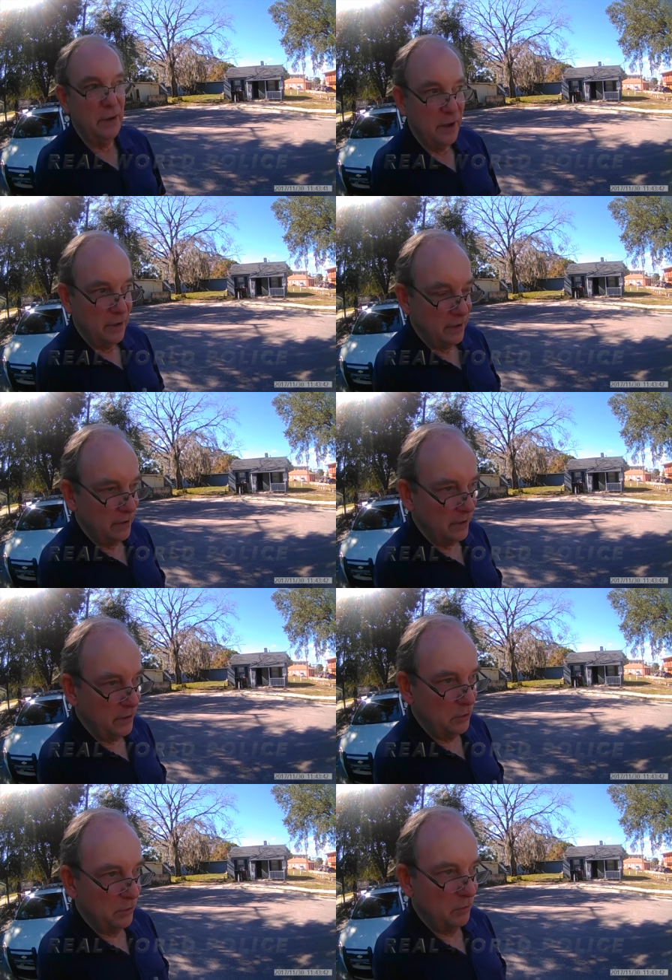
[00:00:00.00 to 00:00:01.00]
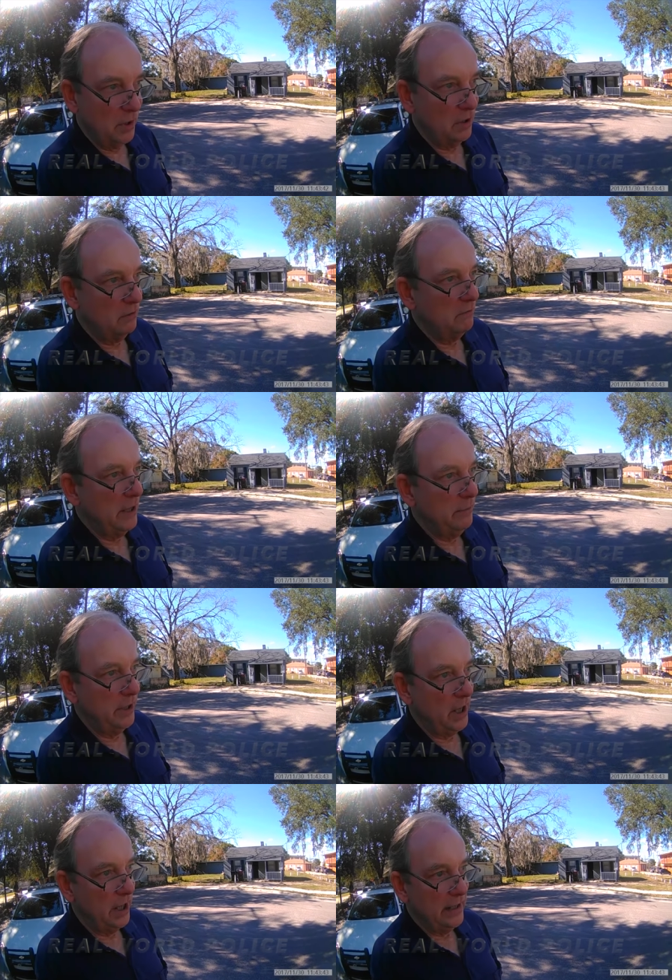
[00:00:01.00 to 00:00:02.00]
redundant. You well, maybe
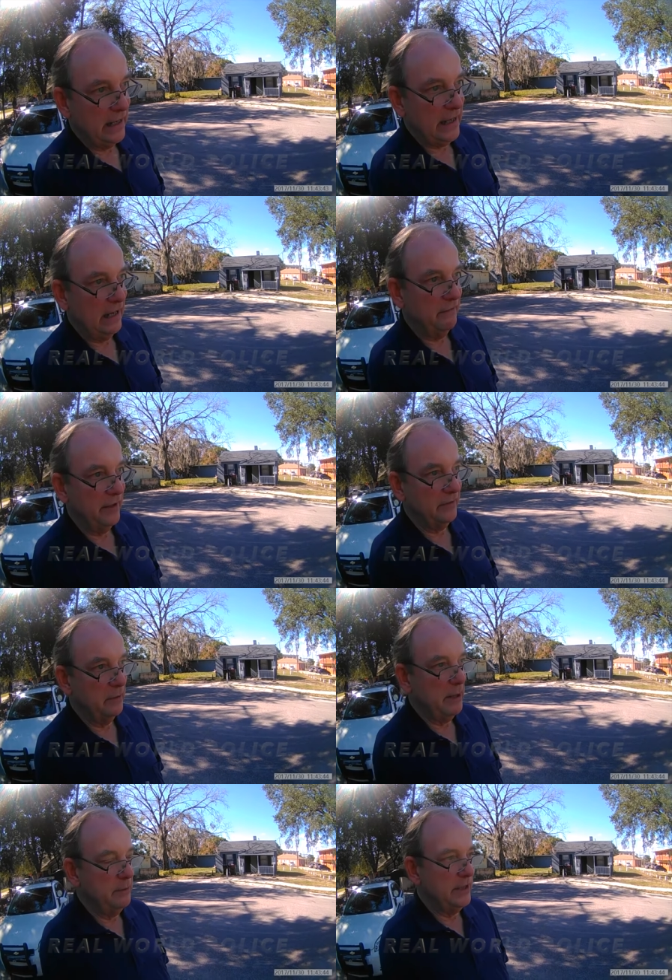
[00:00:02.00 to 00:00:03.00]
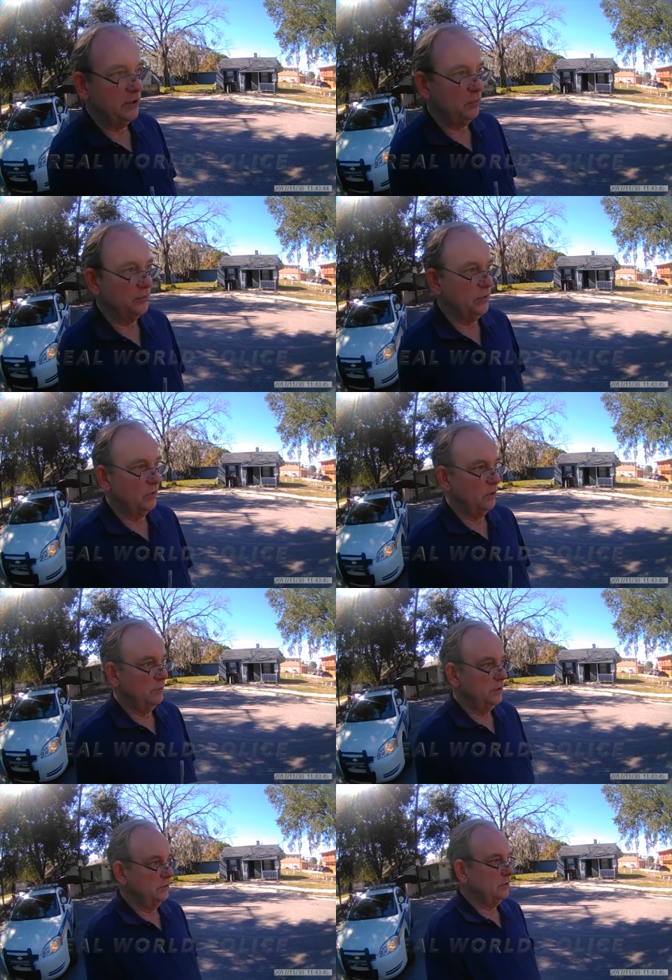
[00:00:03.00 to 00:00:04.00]
not. I kind of think uh, maybe that's it's like a it's like
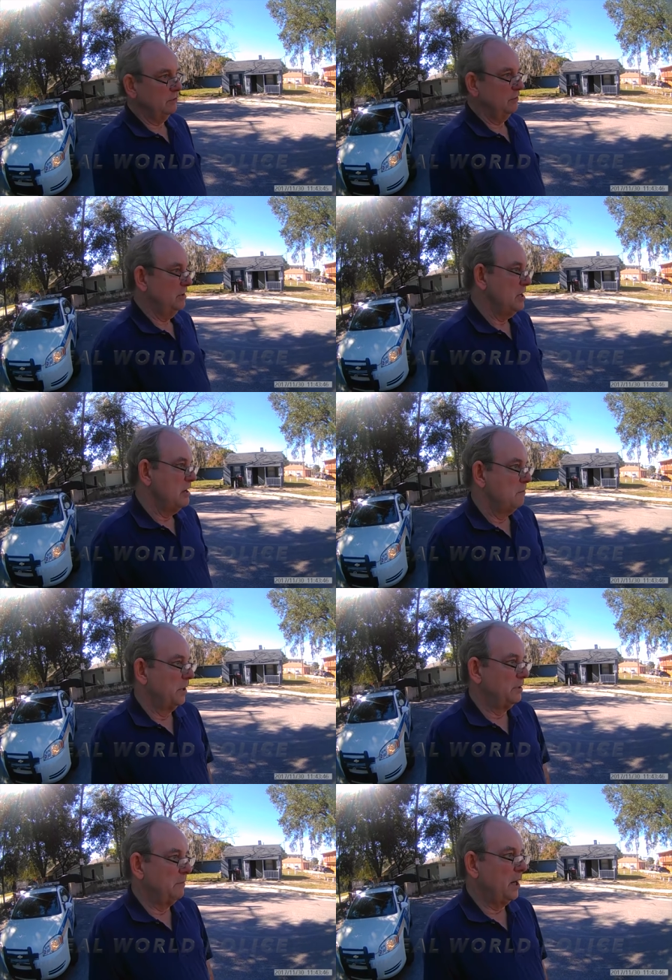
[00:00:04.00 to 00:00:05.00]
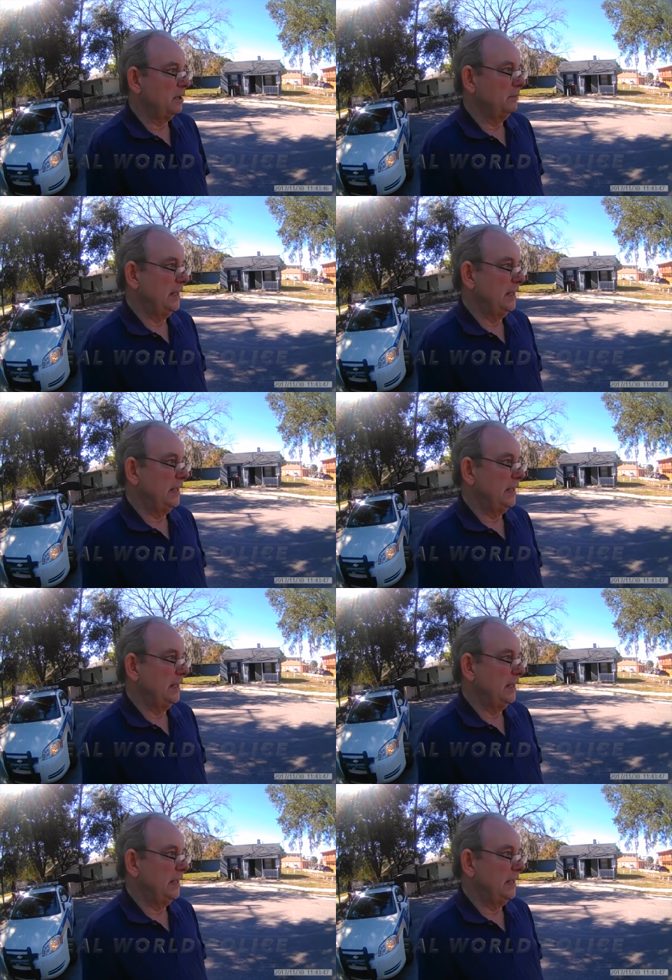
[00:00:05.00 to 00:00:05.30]
a record. But the bottom